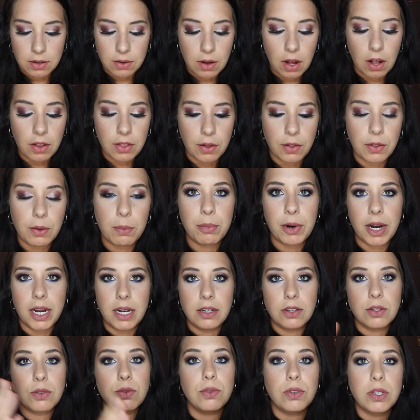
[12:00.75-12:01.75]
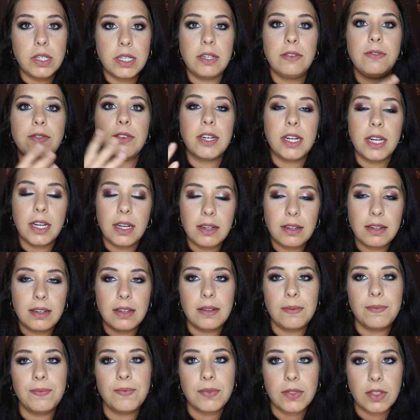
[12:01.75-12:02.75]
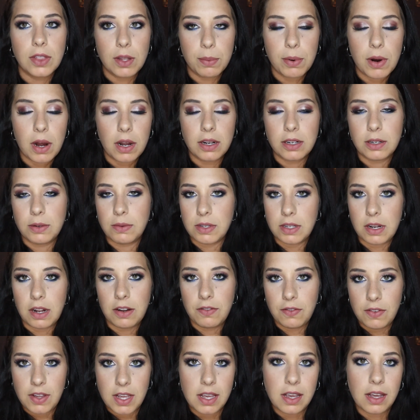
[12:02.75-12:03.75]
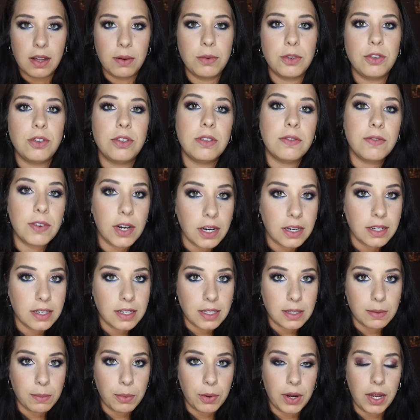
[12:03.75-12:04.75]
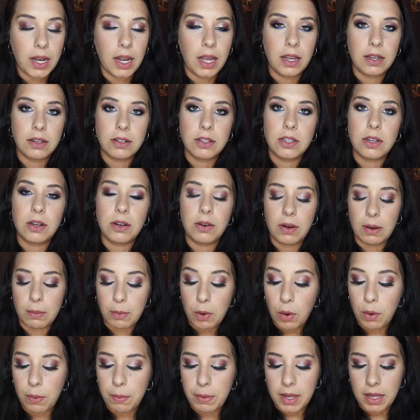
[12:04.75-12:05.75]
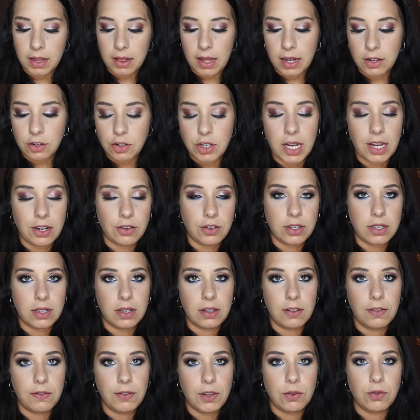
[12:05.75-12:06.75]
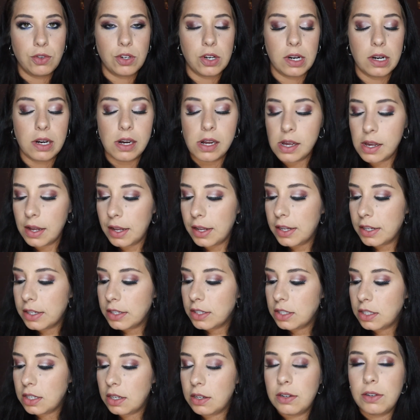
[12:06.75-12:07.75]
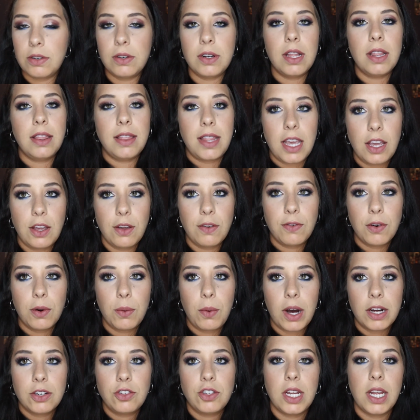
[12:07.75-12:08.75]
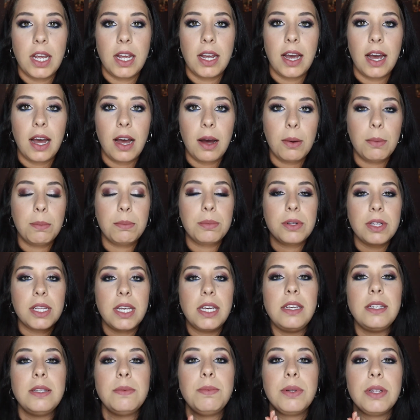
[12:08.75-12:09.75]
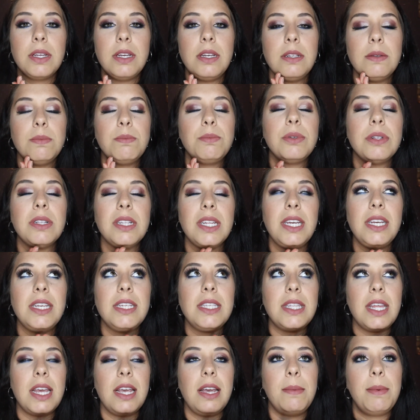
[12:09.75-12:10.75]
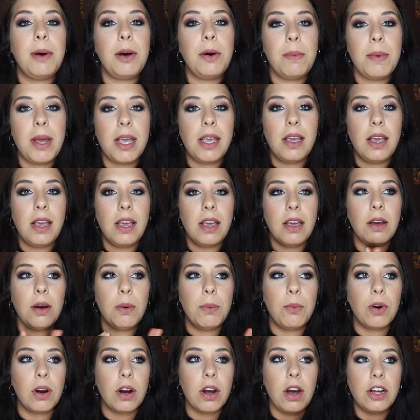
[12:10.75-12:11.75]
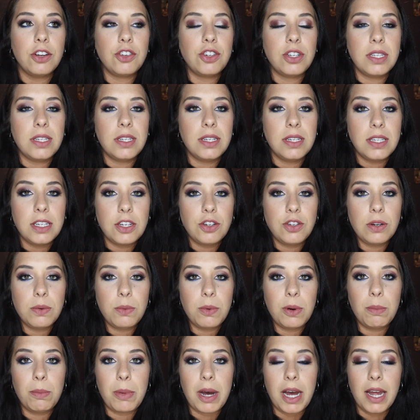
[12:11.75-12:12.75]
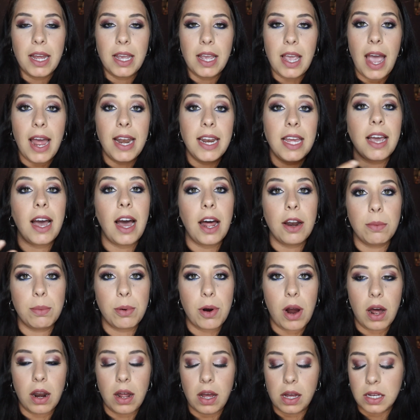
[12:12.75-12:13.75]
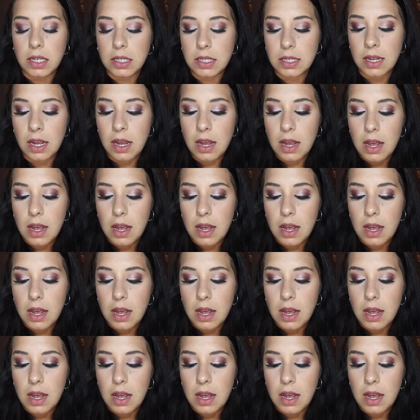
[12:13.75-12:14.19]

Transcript: although the brand is cruelty free, the product was not vegan, which is very disappointing. So I'm hoping that changes in the future. So thank you for watching. Please, please, please think about making a more conscious decision when buying any kind of products,